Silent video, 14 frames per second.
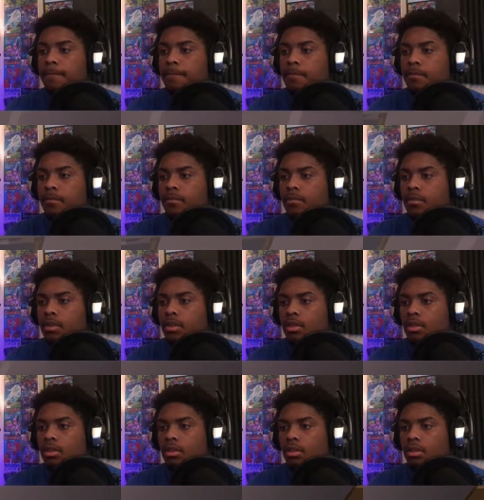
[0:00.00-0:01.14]

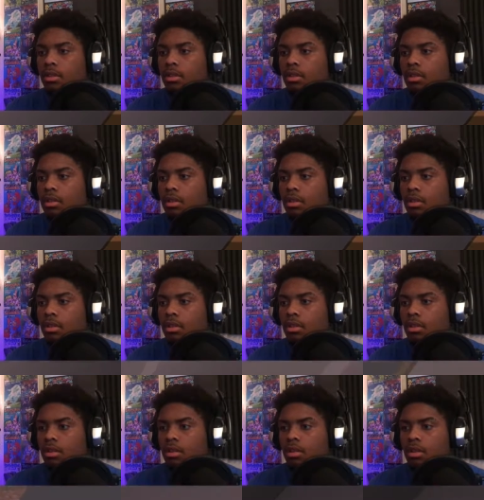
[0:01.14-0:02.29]
Nobody speaks.